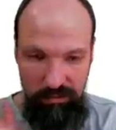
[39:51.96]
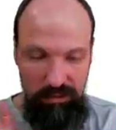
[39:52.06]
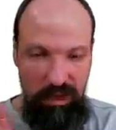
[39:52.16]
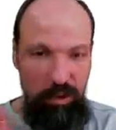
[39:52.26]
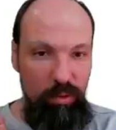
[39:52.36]

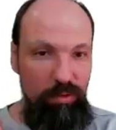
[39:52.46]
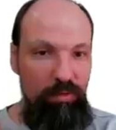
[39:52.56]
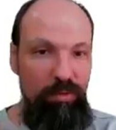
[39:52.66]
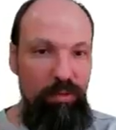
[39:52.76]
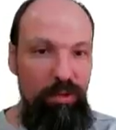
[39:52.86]
Now,
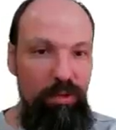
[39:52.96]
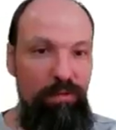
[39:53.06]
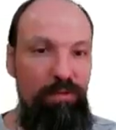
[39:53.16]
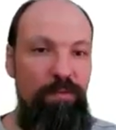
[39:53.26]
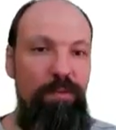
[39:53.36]
if
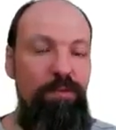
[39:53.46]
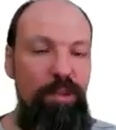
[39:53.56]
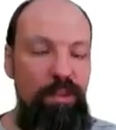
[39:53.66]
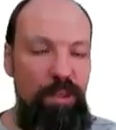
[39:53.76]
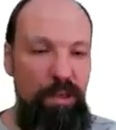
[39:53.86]
you
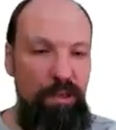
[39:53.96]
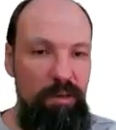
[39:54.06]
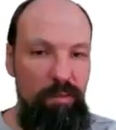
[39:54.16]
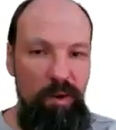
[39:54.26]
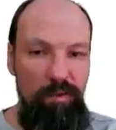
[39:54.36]
did
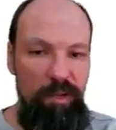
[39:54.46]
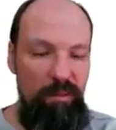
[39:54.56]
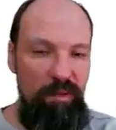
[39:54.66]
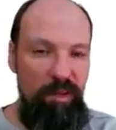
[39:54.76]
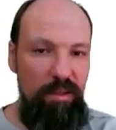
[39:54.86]
hear about
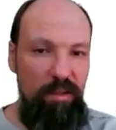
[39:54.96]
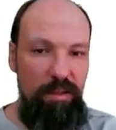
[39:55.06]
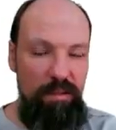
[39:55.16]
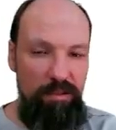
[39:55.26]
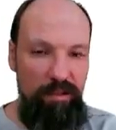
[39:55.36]
them, then
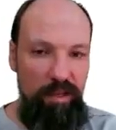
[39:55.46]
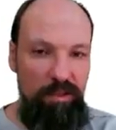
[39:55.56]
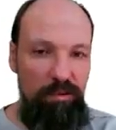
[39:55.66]
it's great.